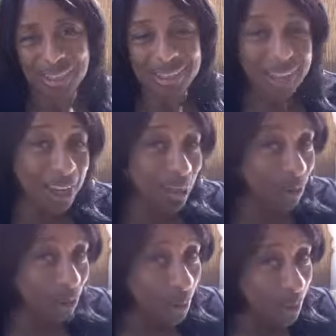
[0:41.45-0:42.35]
to answer
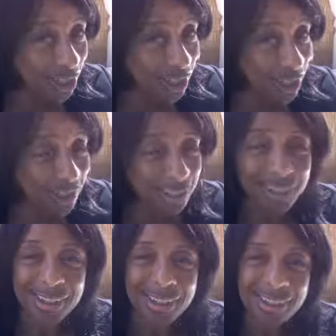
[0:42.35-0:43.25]
the question,
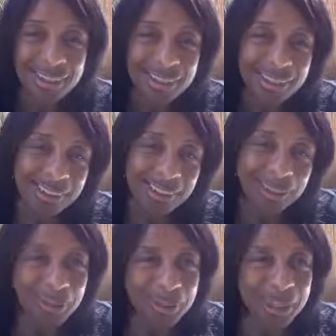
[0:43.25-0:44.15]

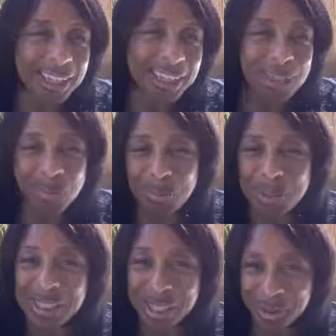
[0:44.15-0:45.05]
well, I guess it would be
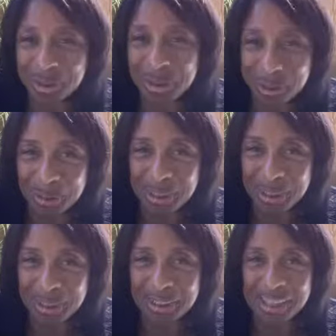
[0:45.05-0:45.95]
Dr. Luke.
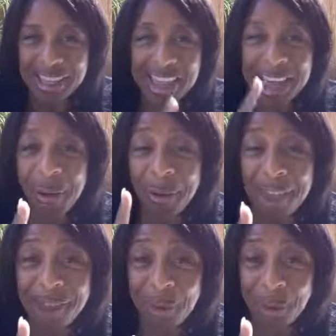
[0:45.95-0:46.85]

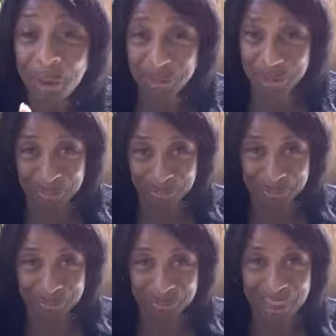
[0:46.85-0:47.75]
However,
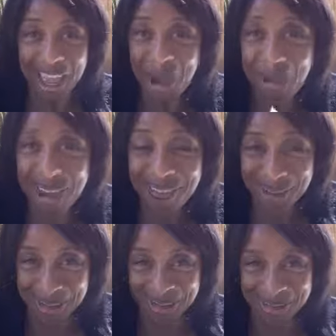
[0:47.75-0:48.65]
however,
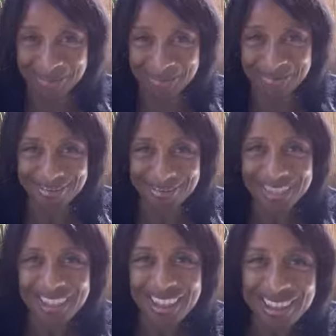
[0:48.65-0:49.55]

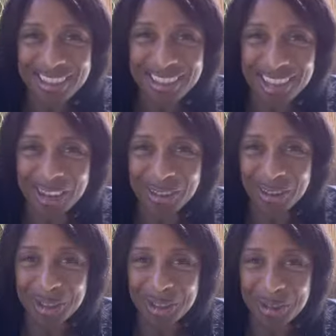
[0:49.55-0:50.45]
Dr.
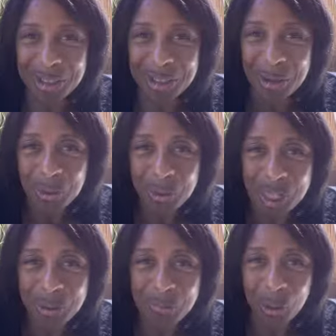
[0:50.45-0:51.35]
Luke
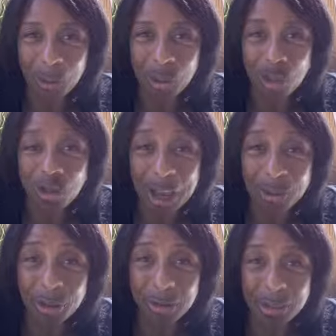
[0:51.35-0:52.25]
was Paul's travel
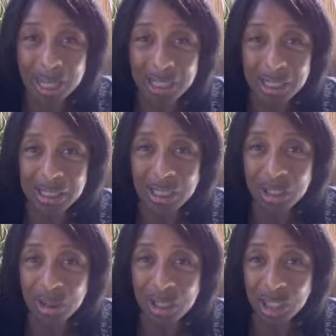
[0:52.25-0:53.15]
companion, and
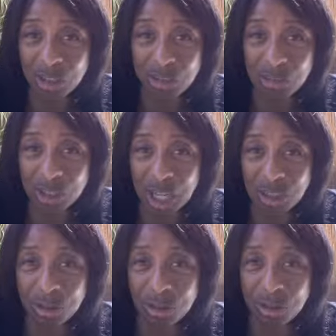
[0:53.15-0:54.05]
Dr.
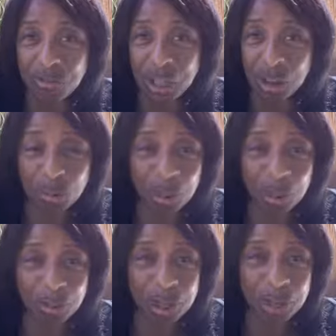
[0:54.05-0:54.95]
Dr. Luke followed
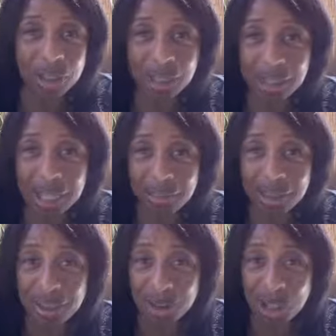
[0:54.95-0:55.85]
Paul around on a lot of
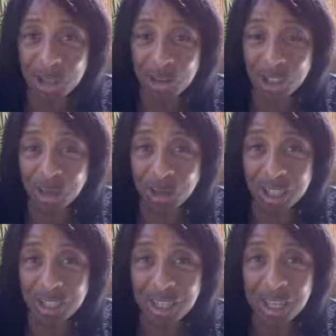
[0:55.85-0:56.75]
his missionary
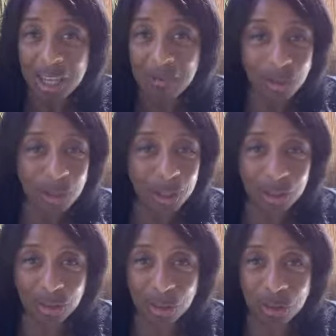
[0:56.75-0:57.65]
journeys. If you look
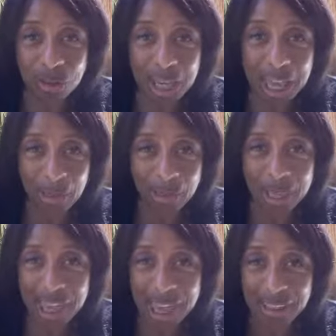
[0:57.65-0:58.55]
throughout
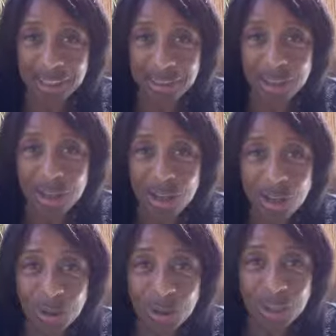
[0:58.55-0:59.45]
Acts,
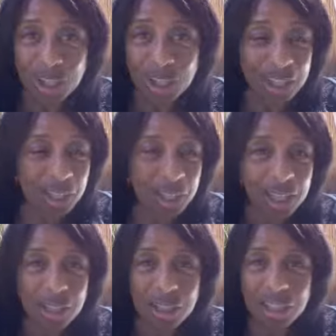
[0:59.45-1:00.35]
you'll see that
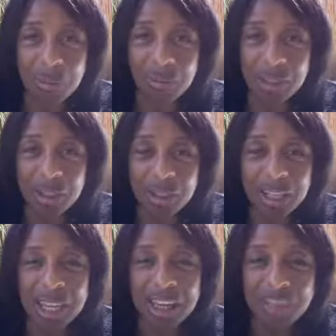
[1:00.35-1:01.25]
some of the
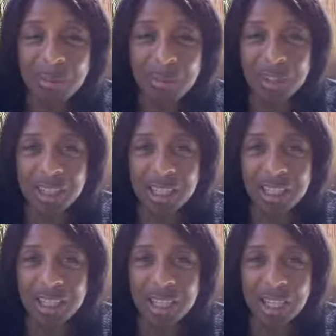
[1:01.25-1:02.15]
they have some of the things
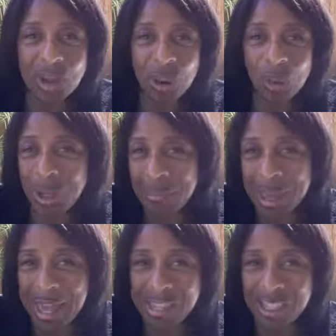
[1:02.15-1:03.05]
that they call we
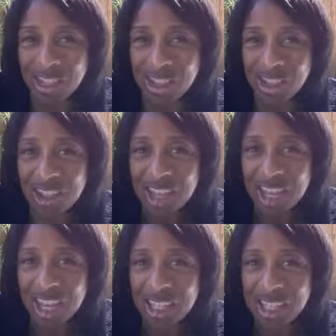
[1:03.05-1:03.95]
passages
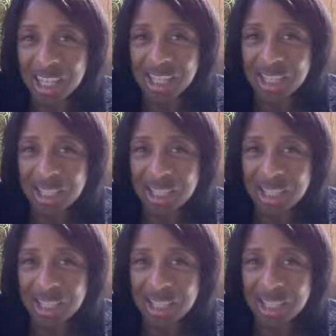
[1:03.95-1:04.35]
and and